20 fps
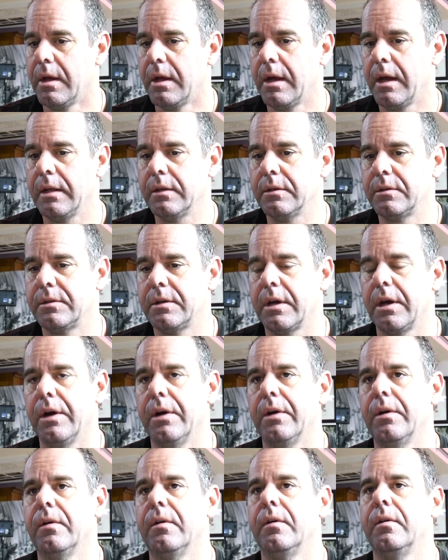And
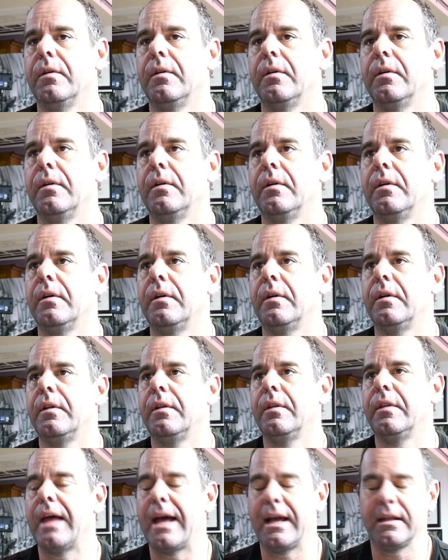so
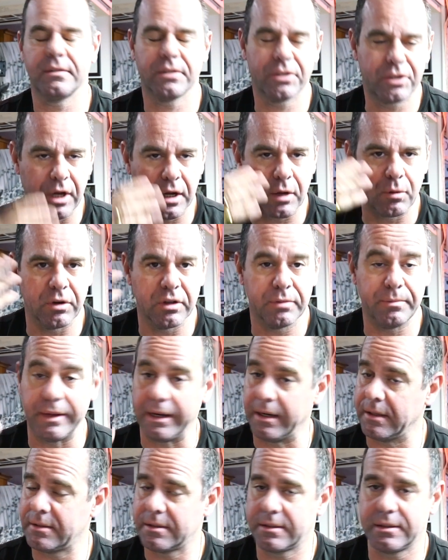that stuck with me.
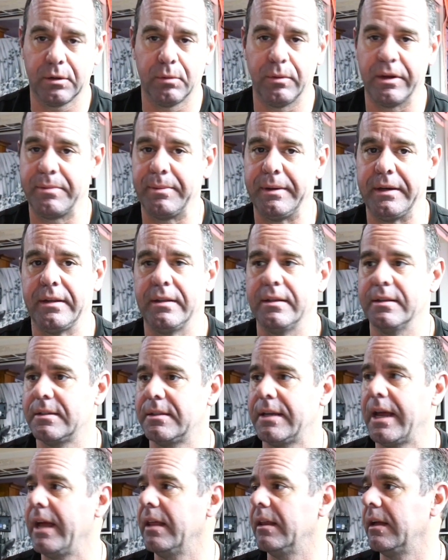It's still with me to this
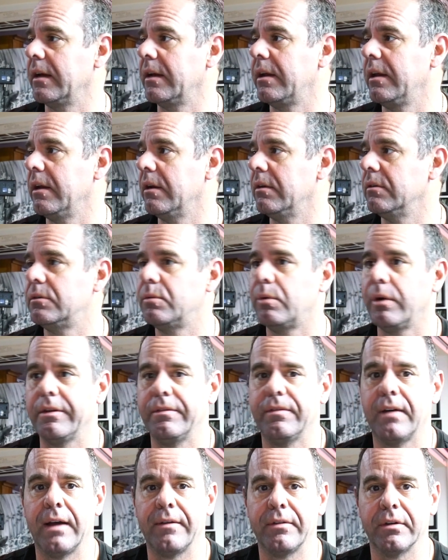day,
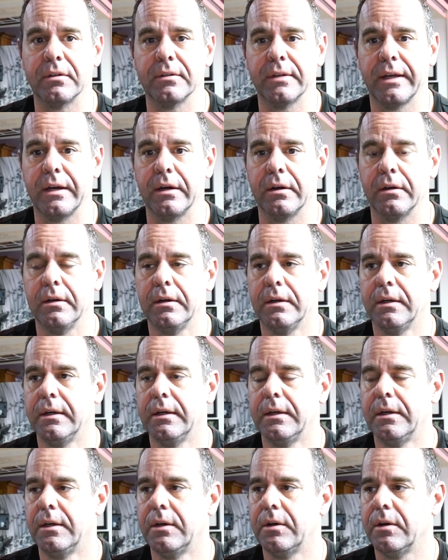25 years later,
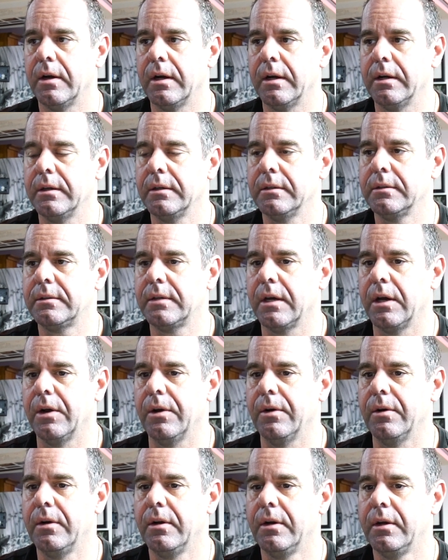right?
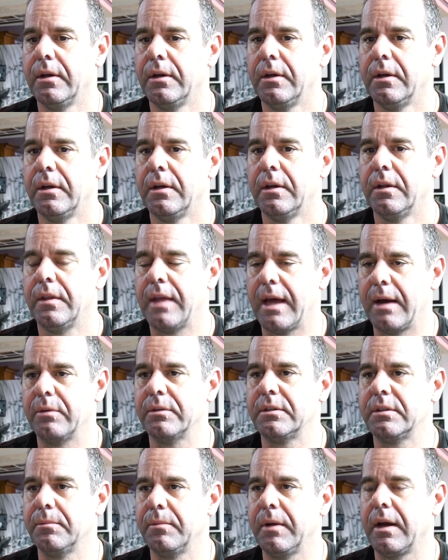So
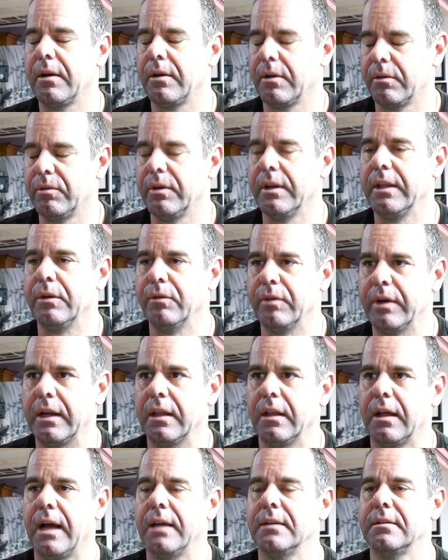I really
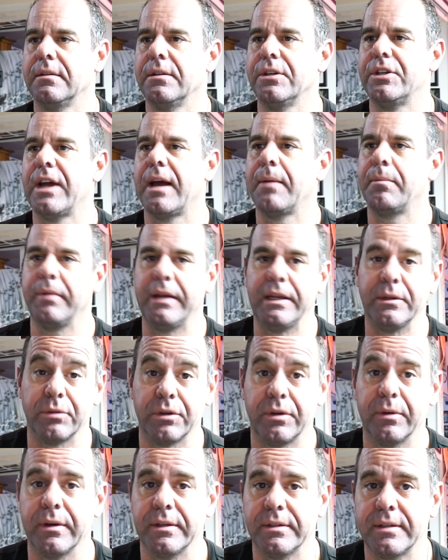realized that the Japanese were
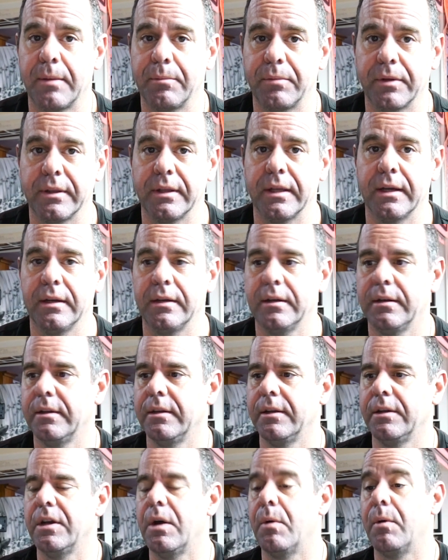doing something that
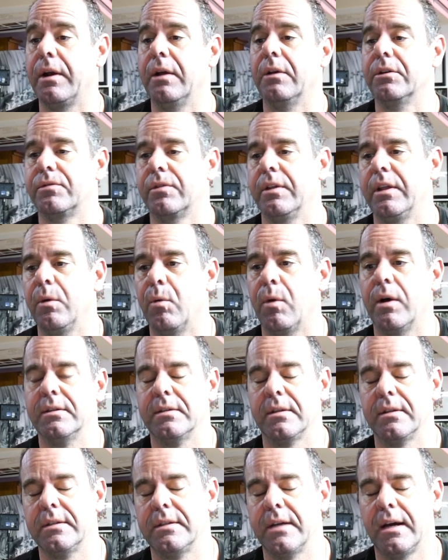no one else really was
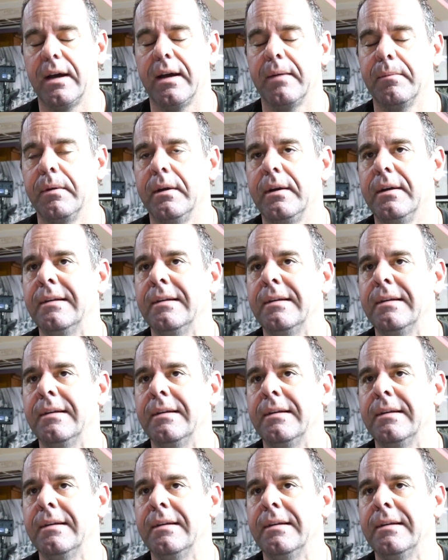at the time.